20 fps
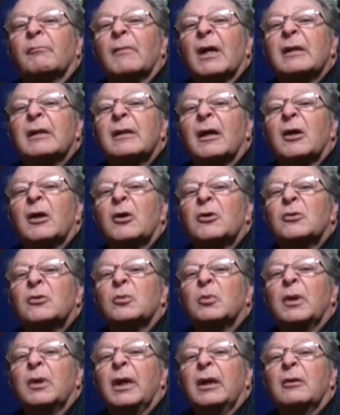And they are
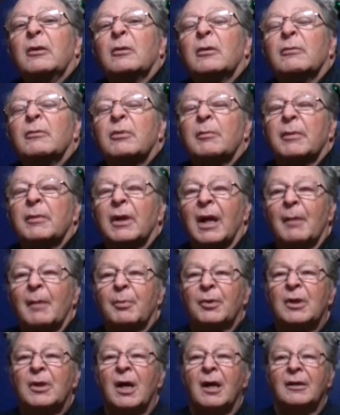sweet from the
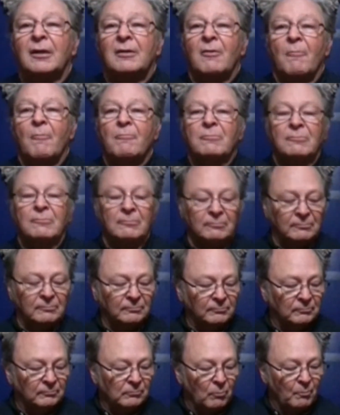apricot.
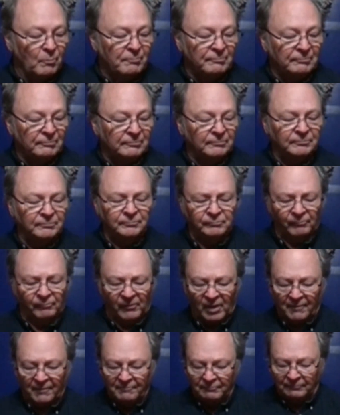
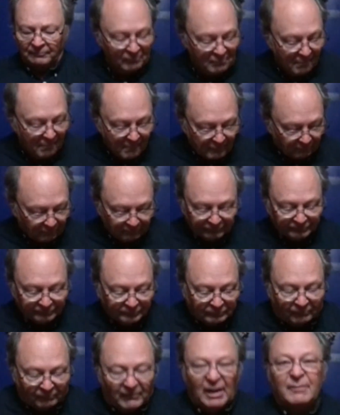
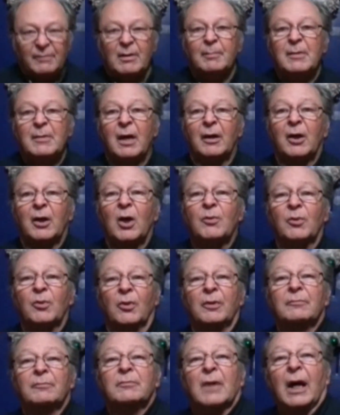If I'm not
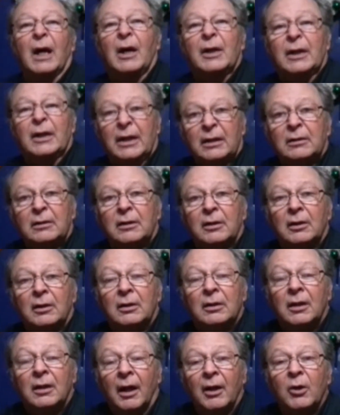careful, I'd eat the
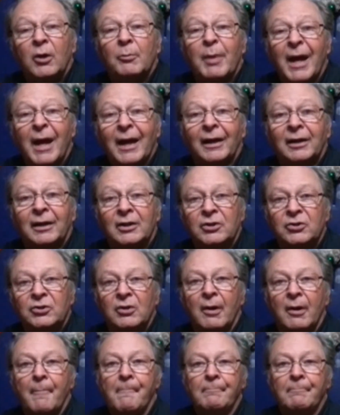entire package.